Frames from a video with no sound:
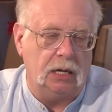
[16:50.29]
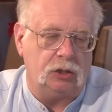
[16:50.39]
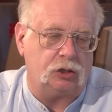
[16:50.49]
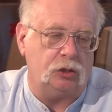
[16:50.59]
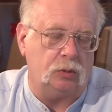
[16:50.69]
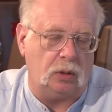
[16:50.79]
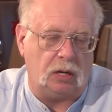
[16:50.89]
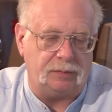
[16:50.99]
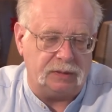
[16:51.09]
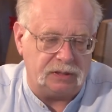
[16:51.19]
So you will
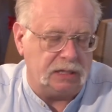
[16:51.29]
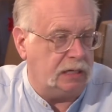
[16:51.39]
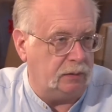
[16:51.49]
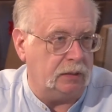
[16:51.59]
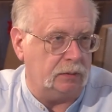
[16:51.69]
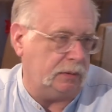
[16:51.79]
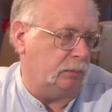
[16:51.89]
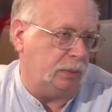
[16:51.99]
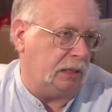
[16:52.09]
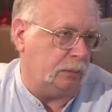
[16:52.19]
often see
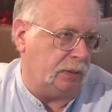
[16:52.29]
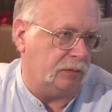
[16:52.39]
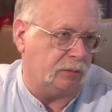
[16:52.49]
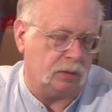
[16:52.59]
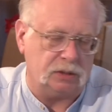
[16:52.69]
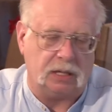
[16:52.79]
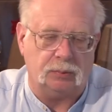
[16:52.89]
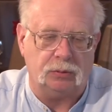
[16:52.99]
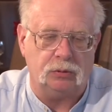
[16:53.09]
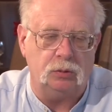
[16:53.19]
in B2B, for
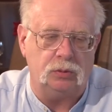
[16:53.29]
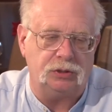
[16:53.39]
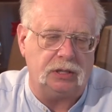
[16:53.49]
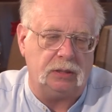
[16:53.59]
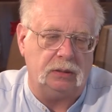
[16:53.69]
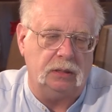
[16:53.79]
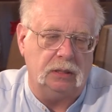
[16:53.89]
example, you will see